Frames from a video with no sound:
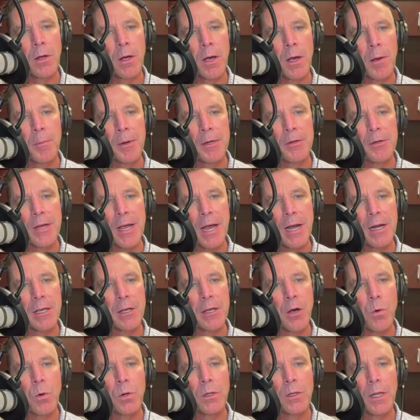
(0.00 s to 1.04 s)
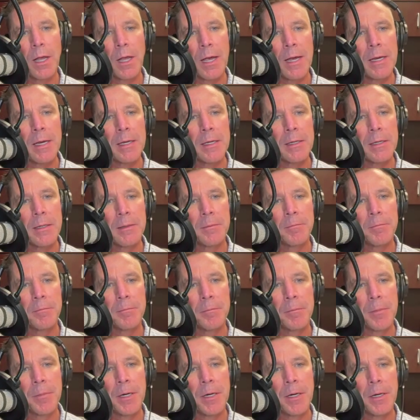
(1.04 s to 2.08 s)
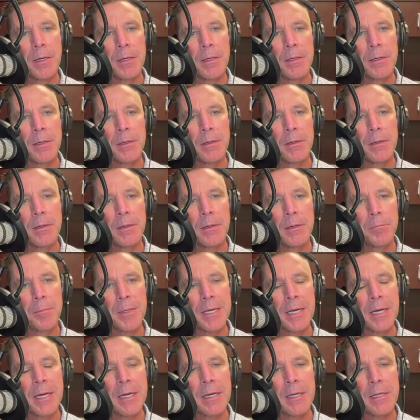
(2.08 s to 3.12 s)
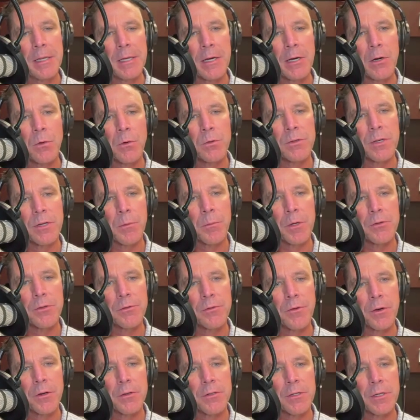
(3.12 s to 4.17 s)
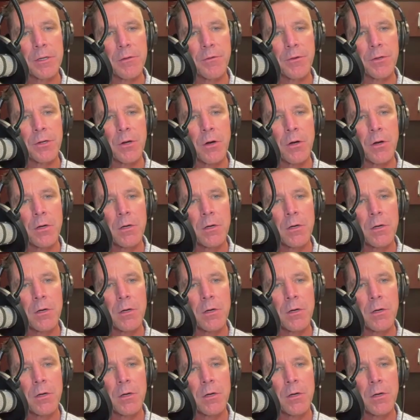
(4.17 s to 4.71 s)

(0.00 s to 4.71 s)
I mean, you got it going late, but beginning of the year, was there much adversity for you all?